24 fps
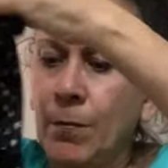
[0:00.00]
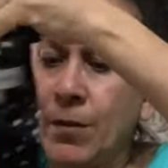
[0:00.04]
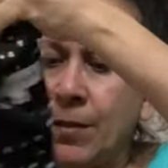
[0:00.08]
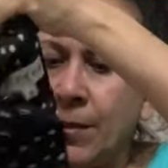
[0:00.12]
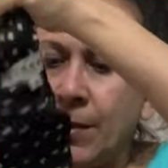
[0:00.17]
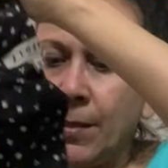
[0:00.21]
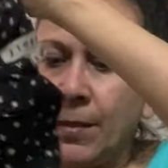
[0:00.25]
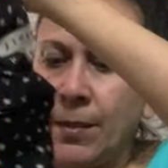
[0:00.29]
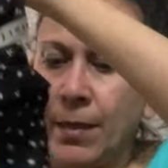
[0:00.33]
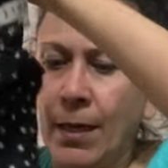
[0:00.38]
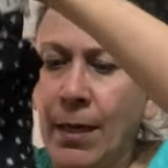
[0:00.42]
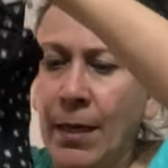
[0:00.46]

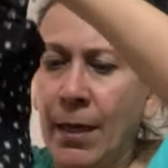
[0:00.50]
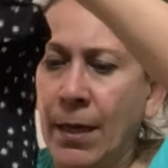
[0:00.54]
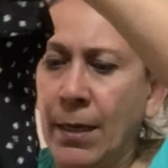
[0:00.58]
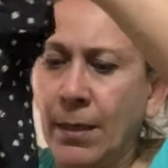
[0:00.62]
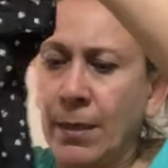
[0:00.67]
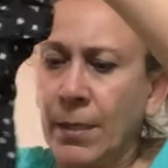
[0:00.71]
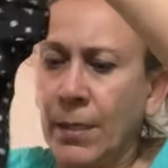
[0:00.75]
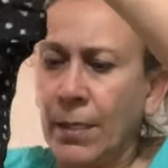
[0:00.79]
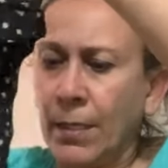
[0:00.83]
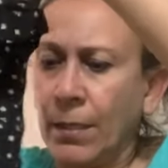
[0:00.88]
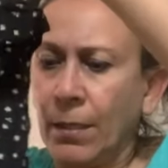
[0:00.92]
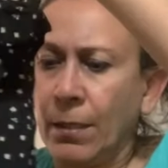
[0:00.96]

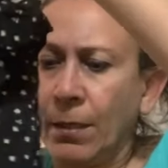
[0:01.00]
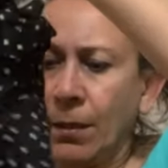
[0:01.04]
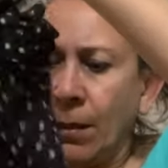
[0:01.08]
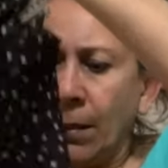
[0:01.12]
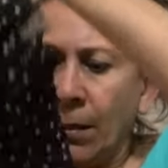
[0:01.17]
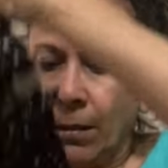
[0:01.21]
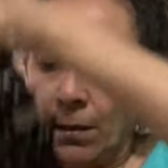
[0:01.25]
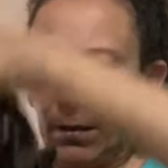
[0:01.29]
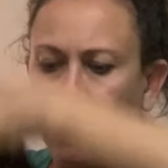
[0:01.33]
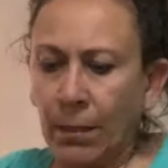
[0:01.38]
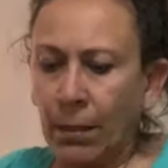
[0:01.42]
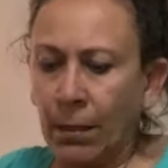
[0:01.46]
said
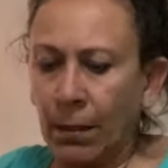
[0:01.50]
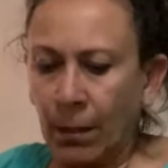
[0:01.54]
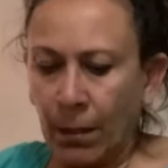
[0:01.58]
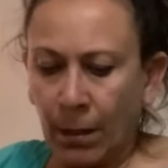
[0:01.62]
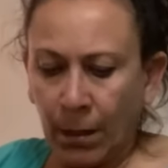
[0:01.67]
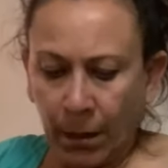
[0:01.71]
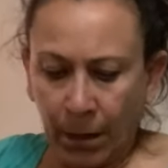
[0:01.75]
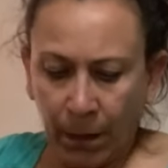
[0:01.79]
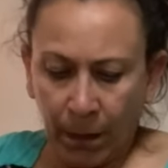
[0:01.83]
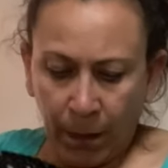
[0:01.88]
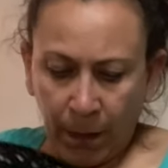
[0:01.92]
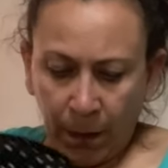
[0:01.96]

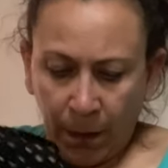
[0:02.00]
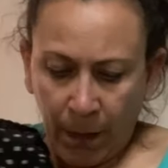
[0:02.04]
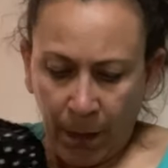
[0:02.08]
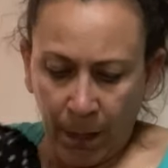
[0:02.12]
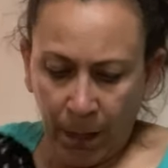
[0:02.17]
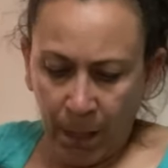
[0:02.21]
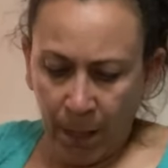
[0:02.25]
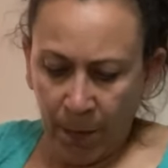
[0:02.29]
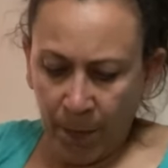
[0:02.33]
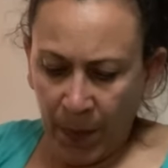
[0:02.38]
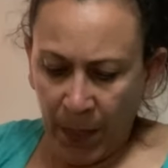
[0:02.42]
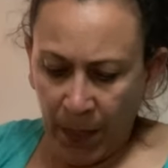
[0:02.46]

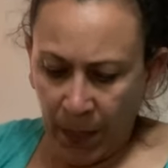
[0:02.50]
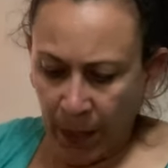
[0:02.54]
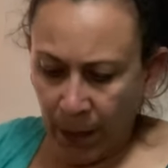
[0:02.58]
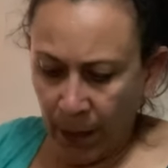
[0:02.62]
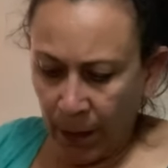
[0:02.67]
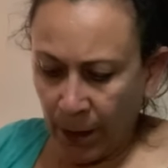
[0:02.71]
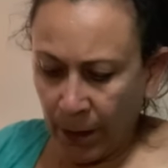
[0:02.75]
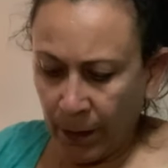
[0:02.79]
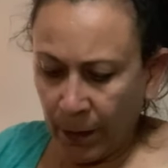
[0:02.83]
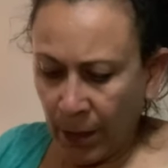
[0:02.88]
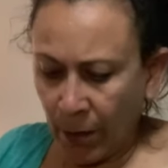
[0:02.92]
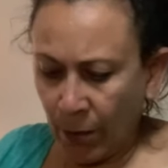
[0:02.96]

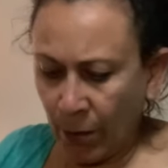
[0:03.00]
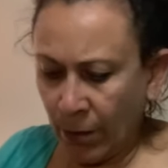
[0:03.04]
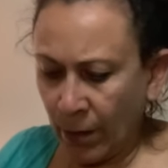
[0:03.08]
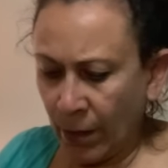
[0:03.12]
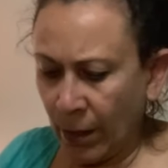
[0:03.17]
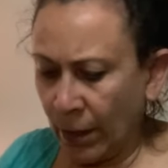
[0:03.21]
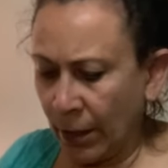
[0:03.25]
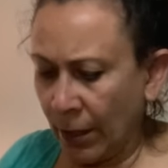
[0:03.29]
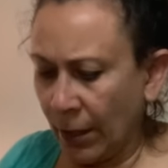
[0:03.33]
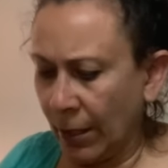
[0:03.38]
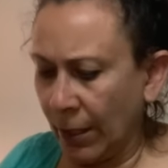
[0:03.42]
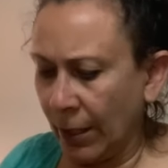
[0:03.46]
they were a
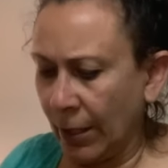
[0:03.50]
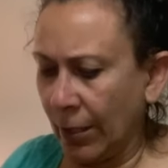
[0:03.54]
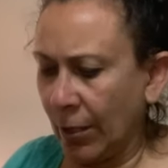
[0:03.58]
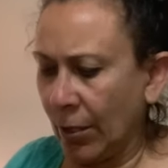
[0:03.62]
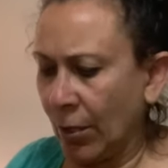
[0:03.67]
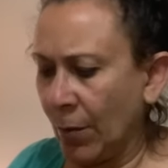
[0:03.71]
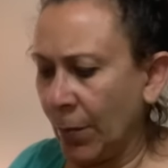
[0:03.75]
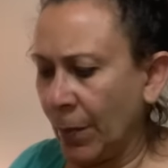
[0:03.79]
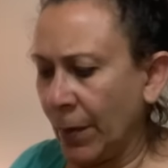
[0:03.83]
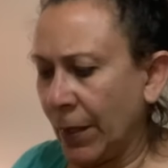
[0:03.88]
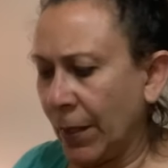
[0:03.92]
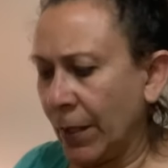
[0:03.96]

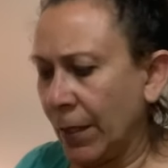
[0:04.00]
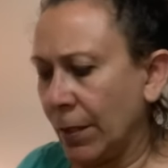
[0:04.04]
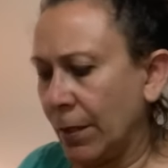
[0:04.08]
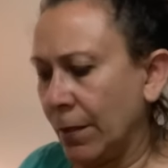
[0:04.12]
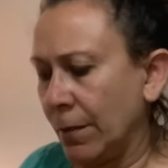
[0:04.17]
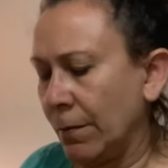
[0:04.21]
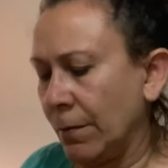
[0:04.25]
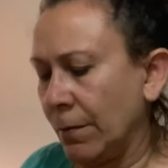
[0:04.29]
little bit